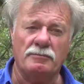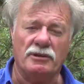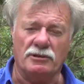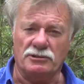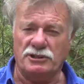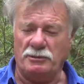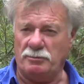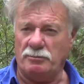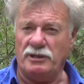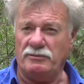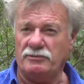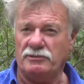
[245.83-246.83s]
because sheep and
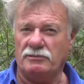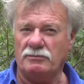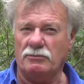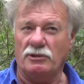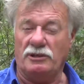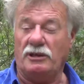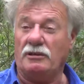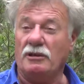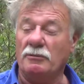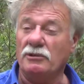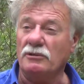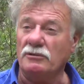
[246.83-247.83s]
beef weren't
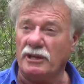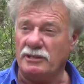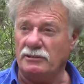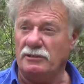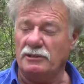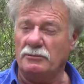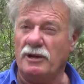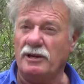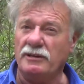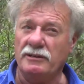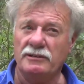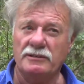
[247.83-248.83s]
economical, they died
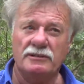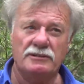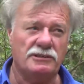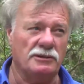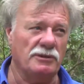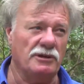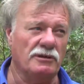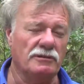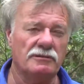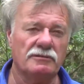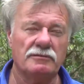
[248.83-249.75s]
away, so we got